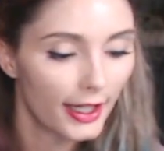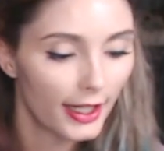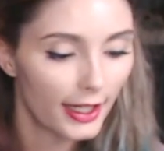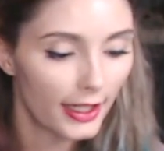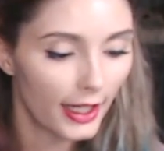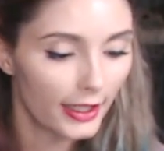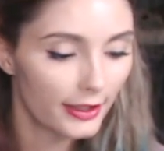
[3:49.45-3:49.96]

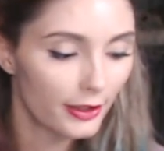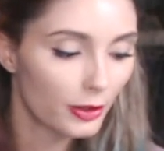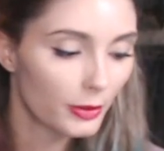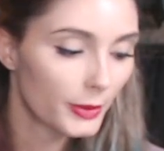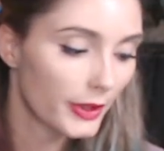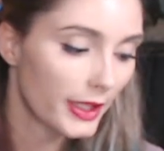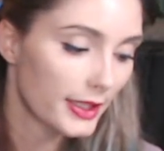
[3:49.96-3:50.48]
and had a
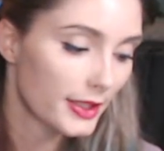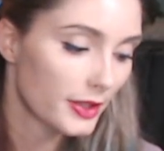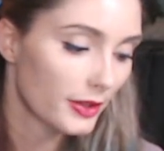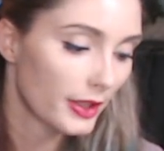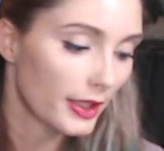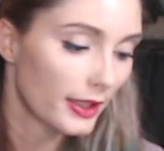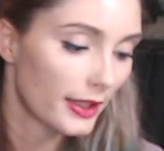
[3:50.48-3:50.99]
noble
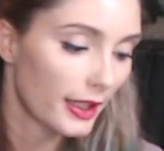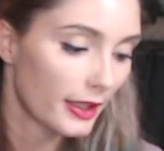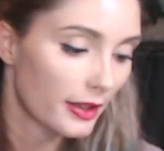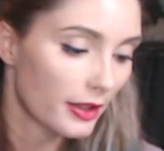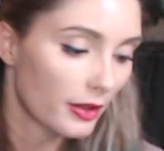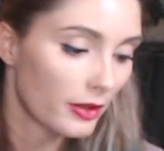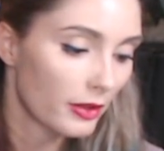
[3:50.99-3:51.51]
history they
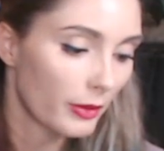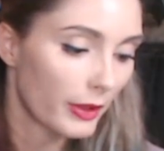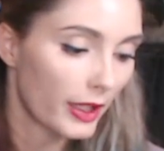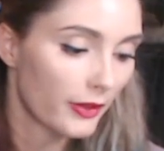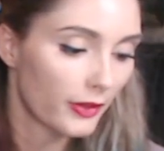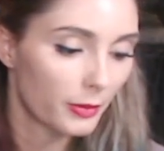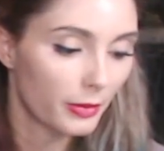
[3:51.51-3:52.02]
had thrown
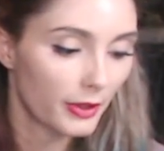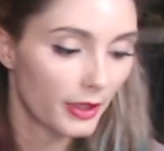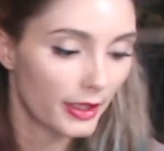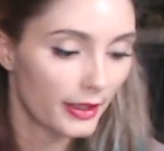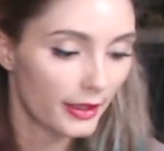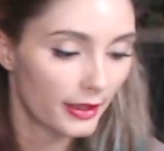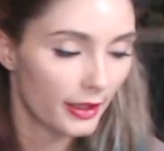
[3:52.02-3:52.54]
away for
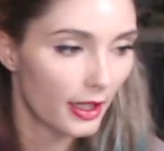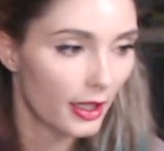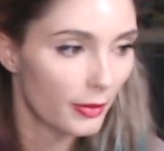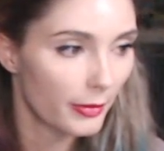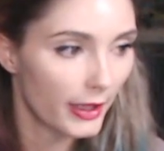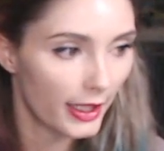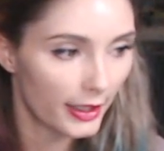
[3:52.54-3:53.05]
blood and
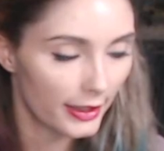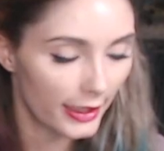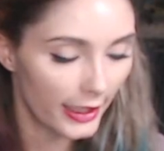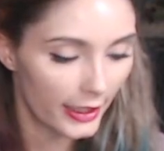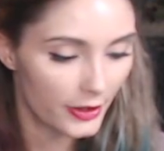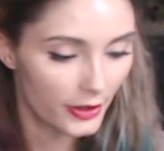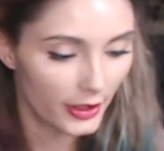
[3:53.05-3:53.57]
combat and
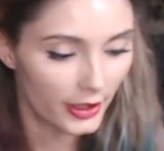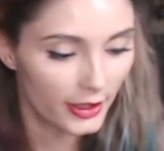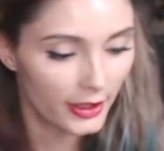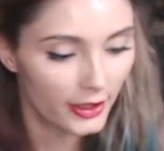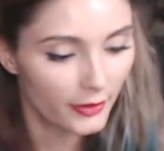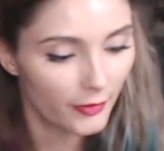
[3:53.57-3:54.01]
hatred.